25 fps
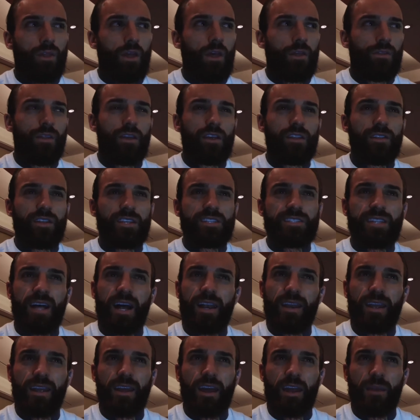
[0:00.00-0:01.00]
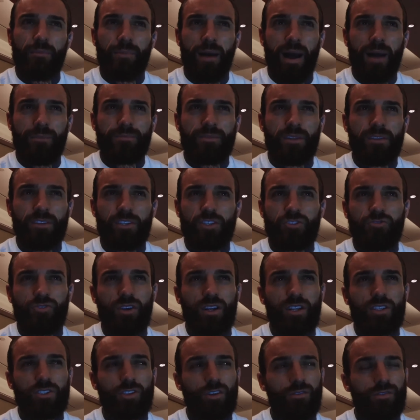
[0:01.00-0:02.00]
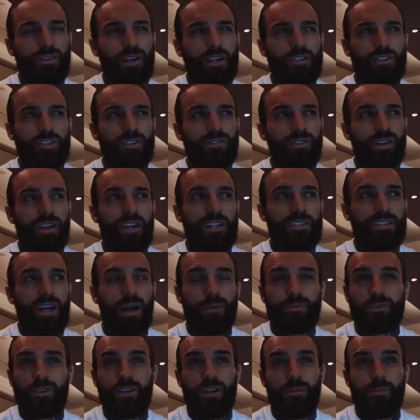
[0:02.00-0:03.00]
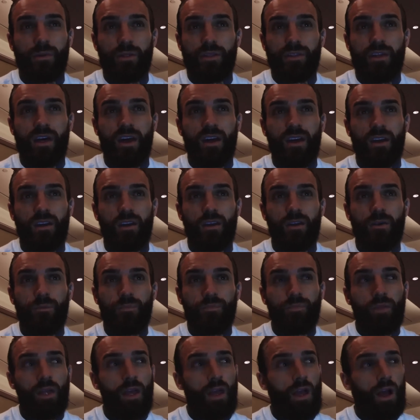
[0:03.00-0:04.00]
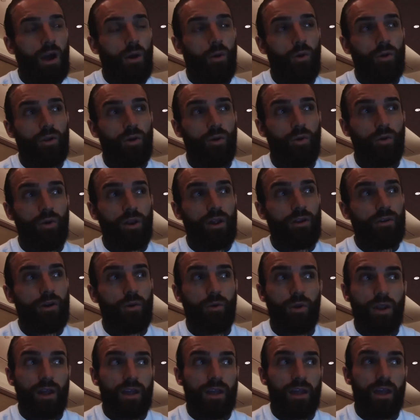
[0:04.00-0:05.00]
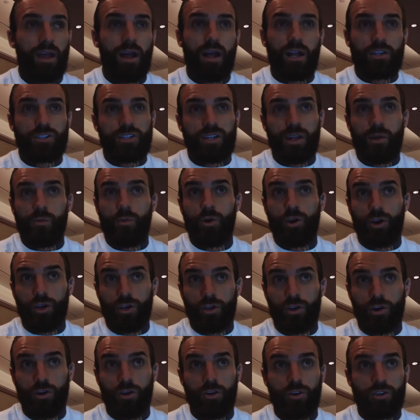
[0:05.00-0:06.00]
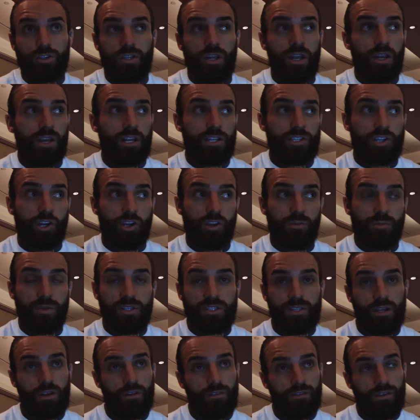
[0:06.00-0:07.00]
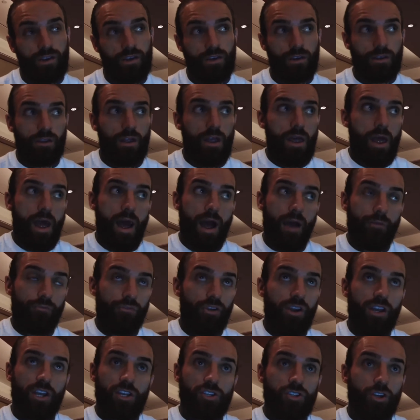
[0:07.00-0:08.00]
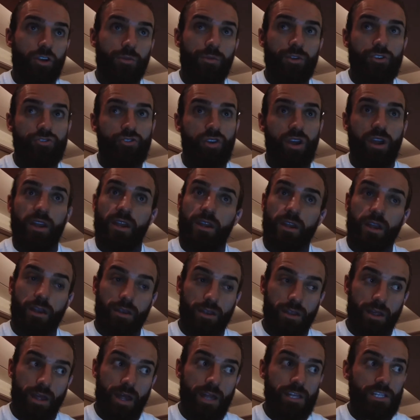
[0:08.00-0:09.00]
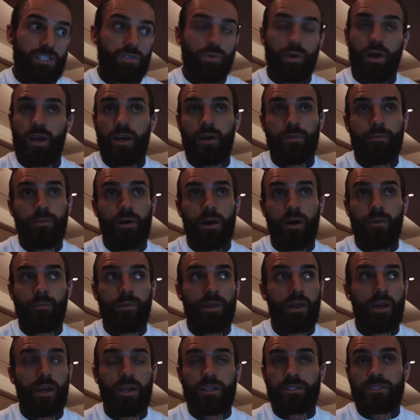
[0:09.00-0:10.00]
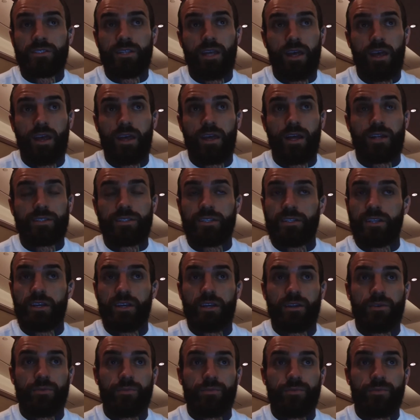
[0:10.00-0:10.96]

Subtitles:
they're standing getting papped in the street and stuff, and I just think it's absolutely pathetic. All I care, I just like working hard and enjoying myself, and I'm really enjoying my training, and hence why I'm here today.